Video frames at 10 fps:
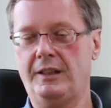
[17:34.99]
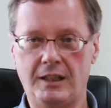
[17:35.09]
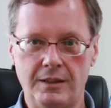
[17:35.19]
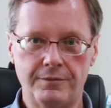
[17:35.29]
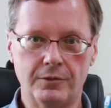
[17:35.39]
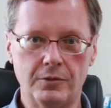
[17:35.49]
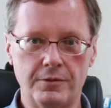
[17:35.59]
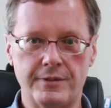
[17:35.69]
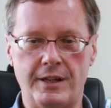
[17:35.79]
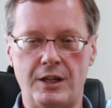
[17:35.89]
evil,
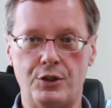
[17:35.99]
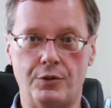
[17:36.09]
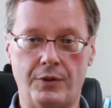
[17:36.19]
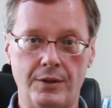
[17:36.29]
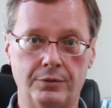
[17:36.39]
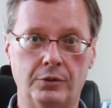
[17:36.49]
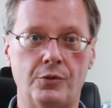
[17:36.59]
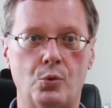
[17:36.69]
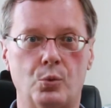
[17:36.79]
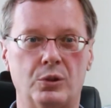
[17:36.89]
the nature of evil in
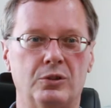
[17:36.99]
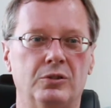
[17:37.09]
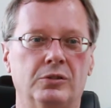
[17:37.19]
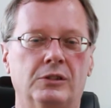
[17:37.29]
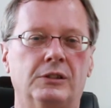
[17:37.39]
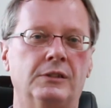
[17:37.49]
the world,